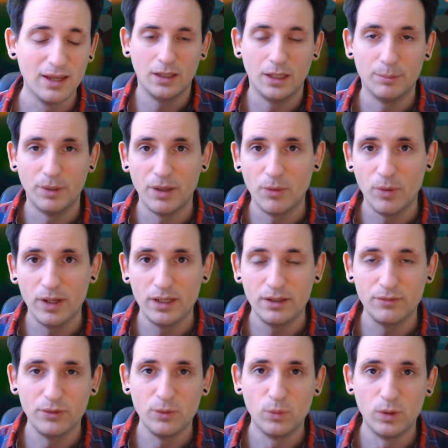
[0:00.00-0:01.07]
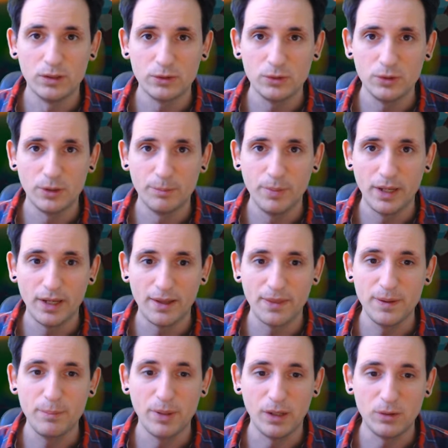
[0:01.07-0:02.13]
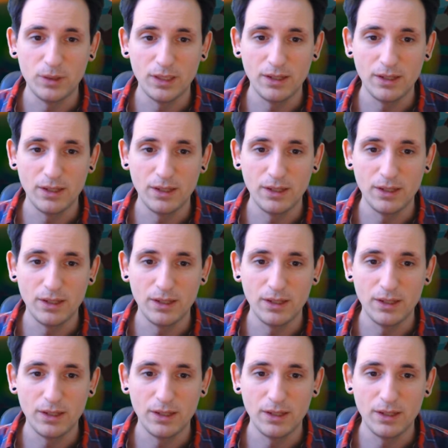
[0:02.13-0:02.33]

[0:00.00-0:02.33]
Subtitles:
And by the way, if you want to compare the power